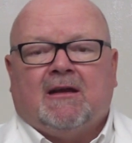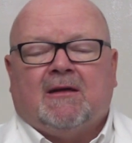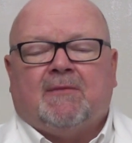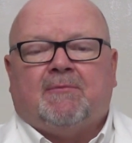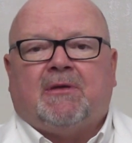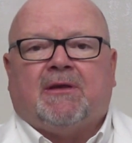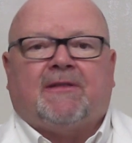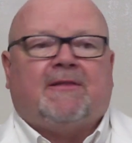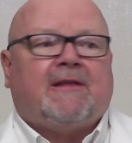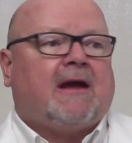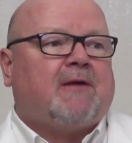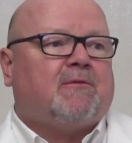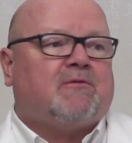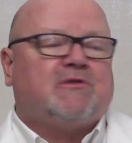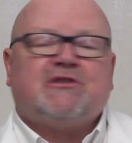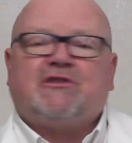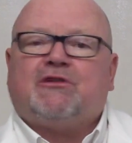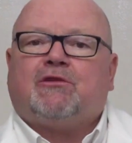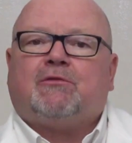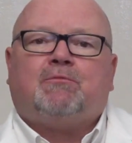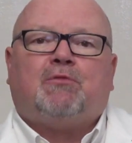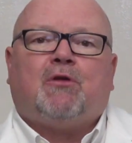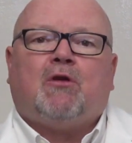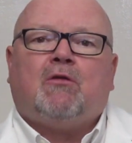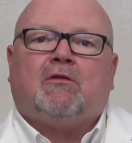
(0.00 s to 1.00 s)
But that was
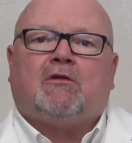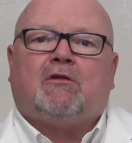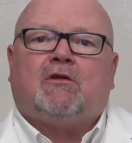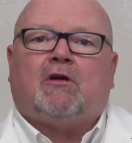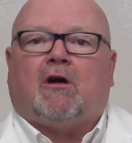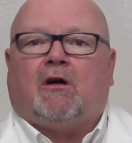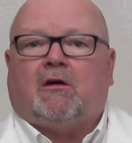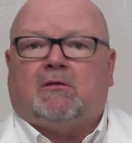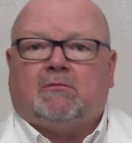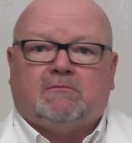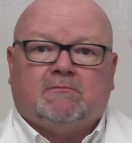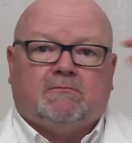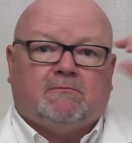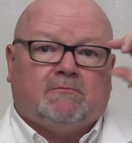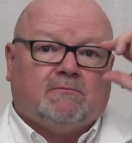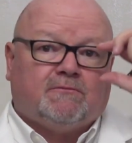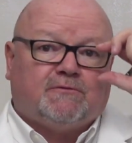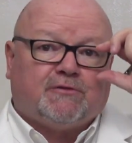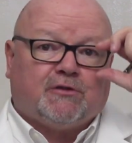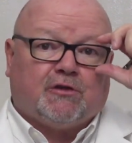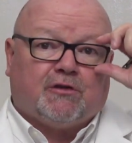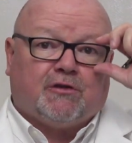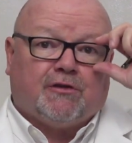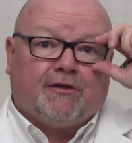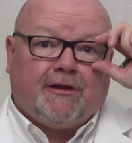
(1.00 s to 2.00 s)
their protocol
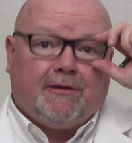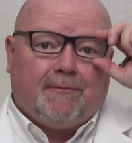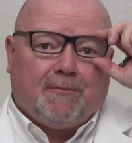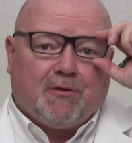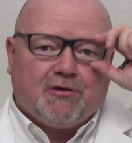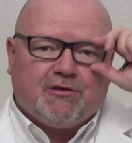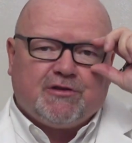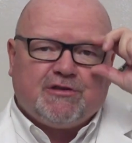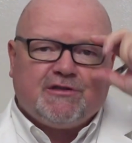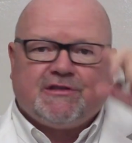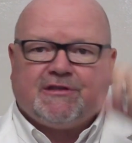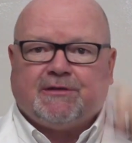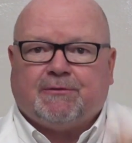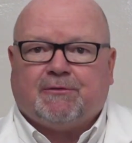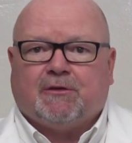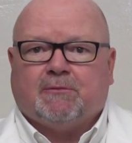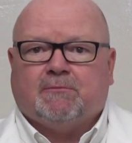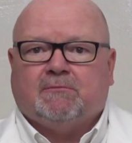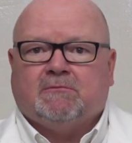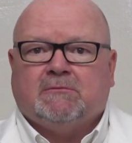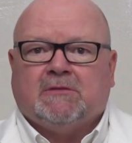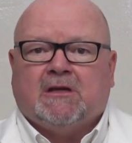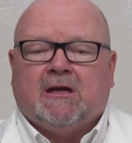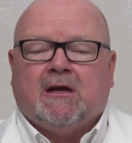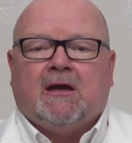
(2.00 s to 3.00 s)
for the emergency room.
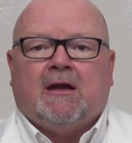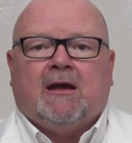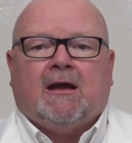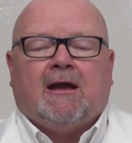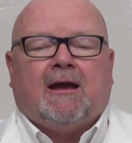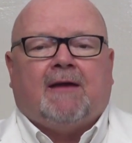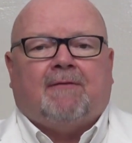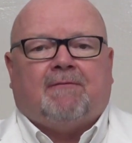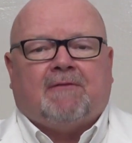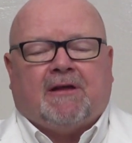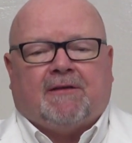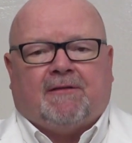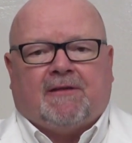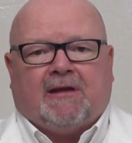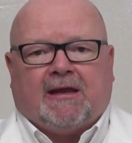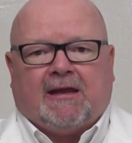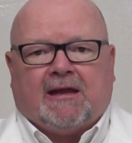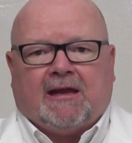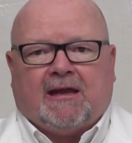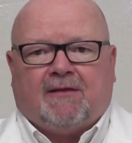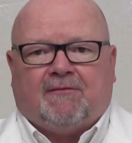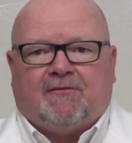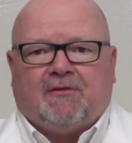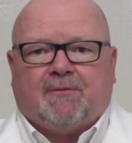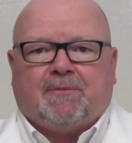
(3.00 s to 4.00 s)
And then they
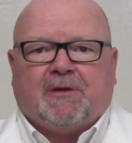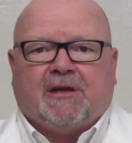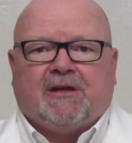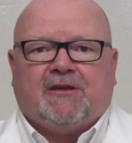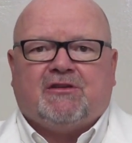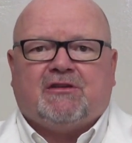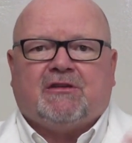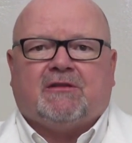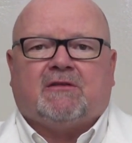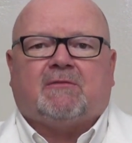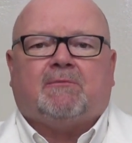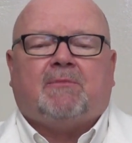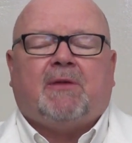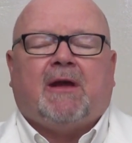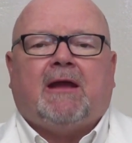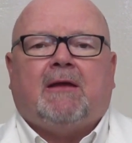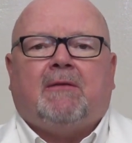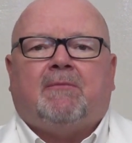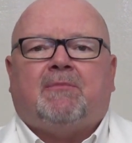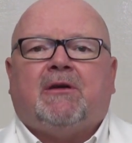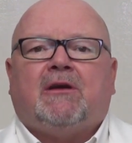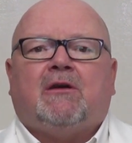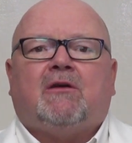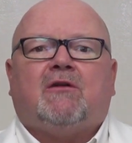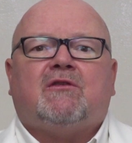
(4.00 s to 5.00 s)
gave the patient
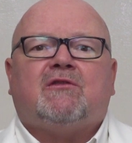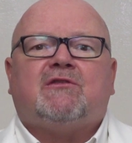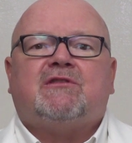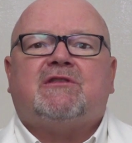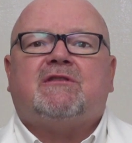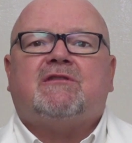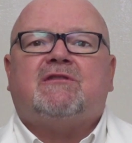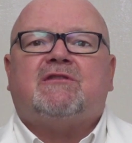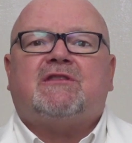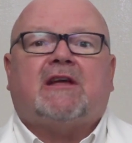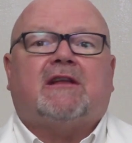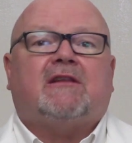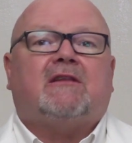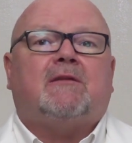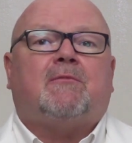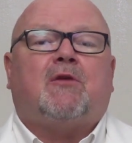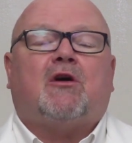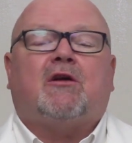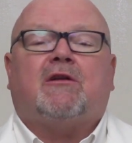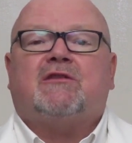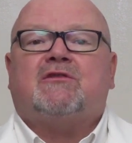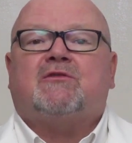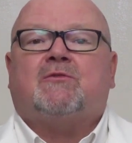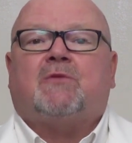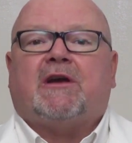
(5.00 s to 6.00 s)
pain pills and sent them
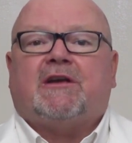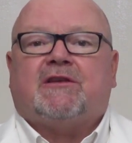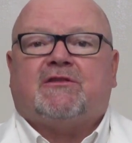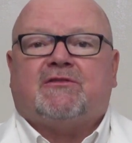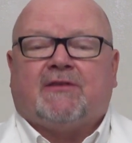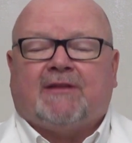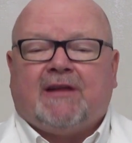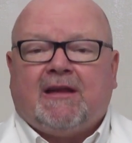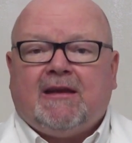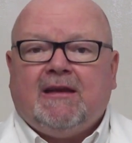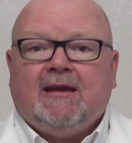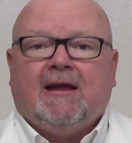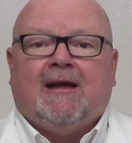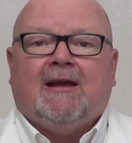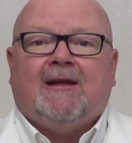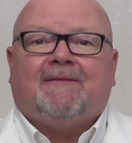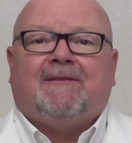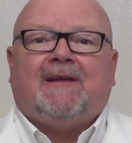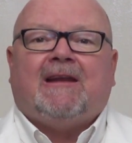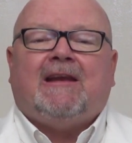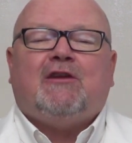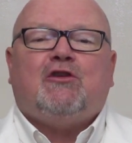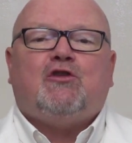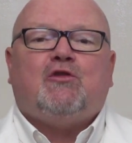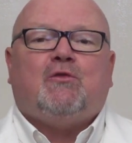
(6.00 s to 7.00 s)
on his way. So they
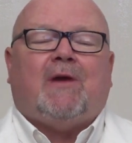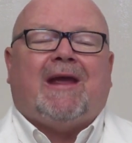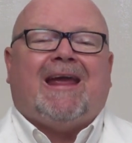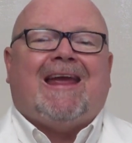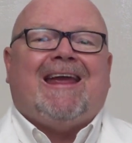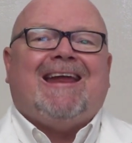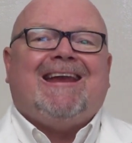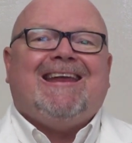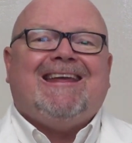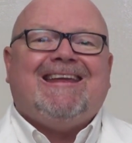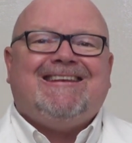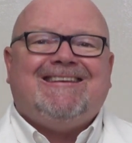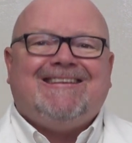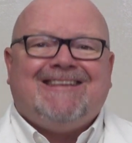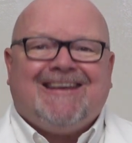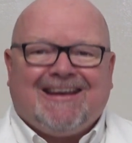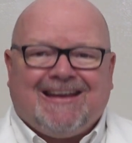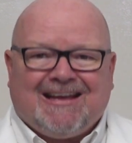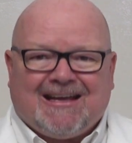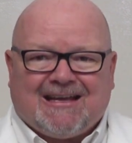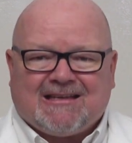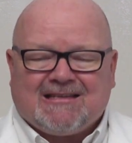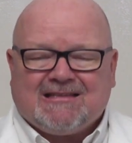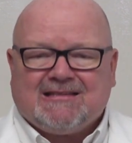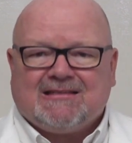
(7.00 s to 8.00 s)
didn't do any
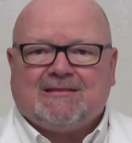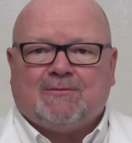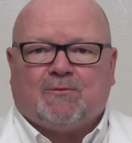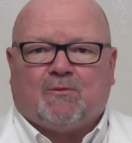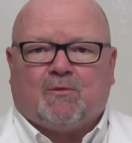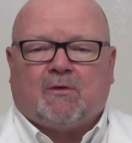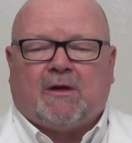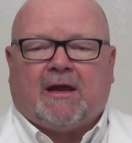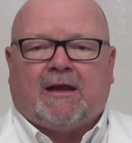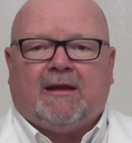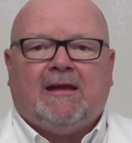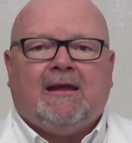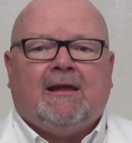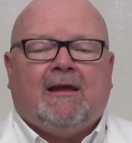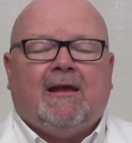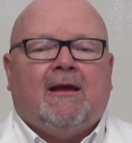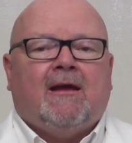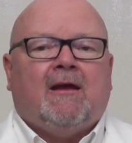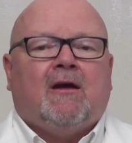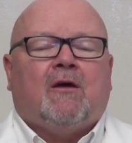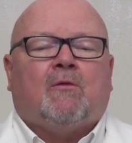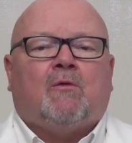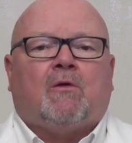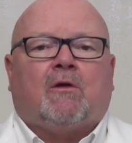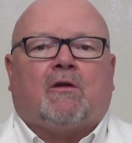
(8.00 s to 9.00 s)
test, any
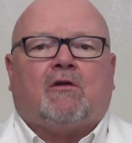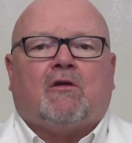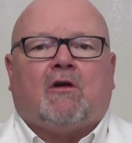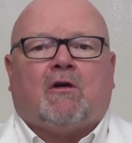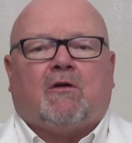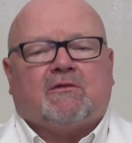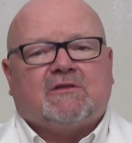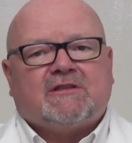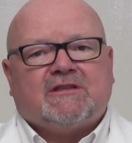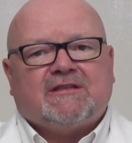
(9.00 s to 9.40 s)
what are called